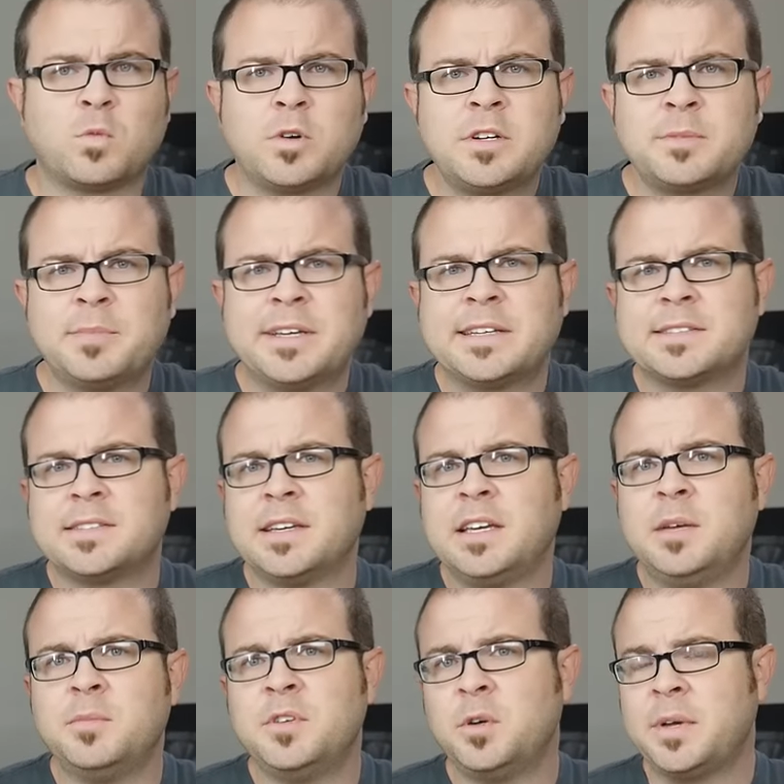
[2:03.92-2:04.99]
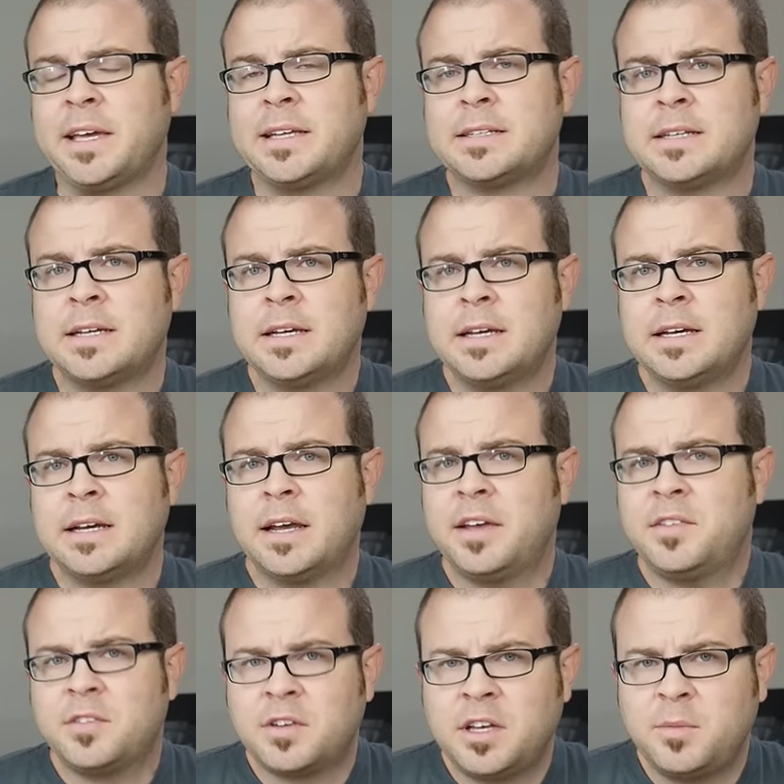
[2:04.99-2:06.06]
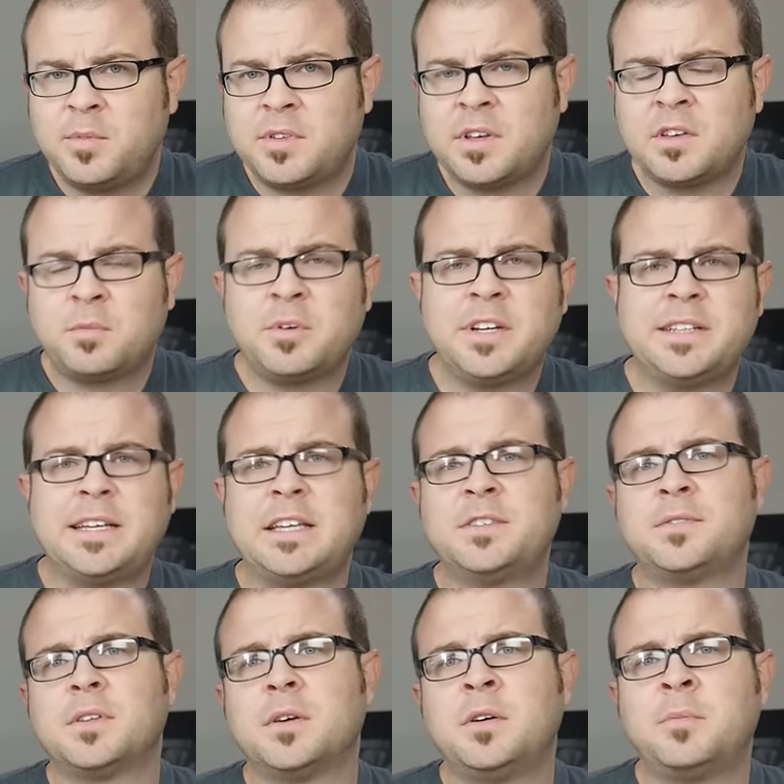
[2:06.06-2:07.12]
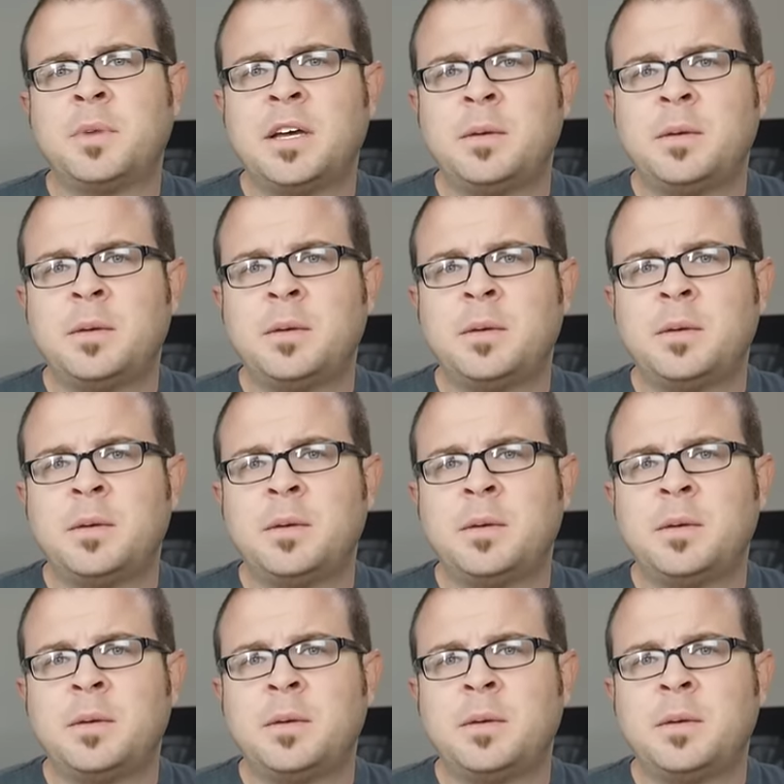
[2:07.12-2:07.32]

work because they keep doing it. Acer keeps things pretty tasteful though, in my